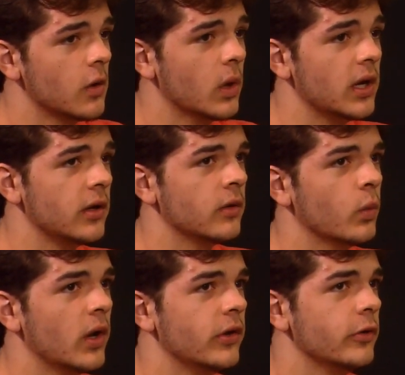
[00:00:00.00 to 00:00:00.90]
what
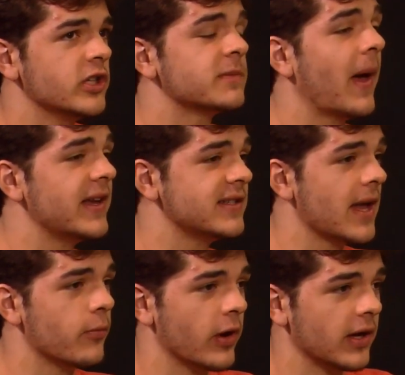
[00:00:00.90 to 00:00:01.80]
new spice
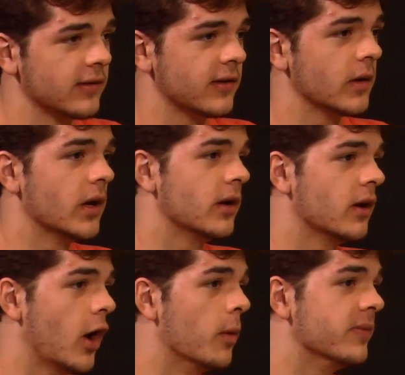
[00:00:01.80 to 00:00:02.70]
they bring to a
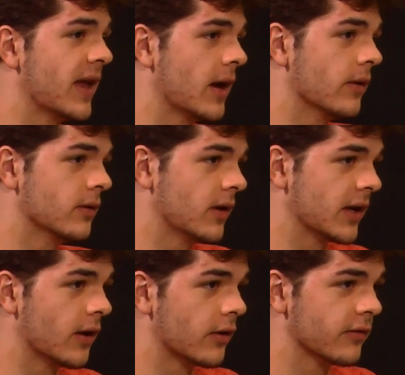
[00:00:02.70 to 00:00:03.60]
hometown
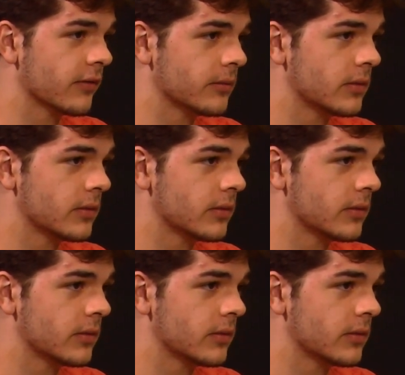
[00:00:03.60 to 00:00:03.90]
like ours.